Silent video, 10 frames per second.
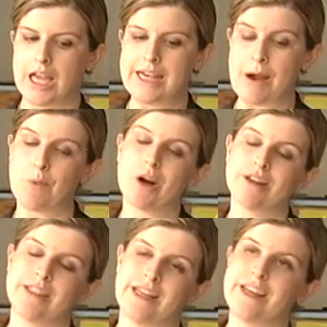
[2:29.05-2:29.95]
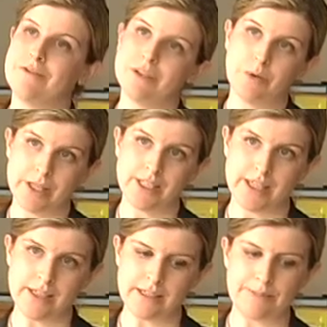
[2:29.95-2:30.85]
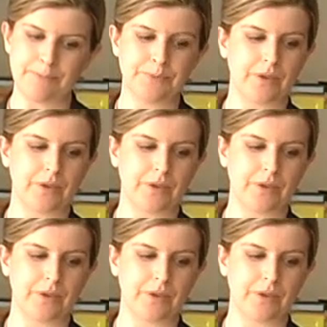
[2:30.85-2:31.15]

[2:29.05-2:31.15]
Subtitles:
networks and influences,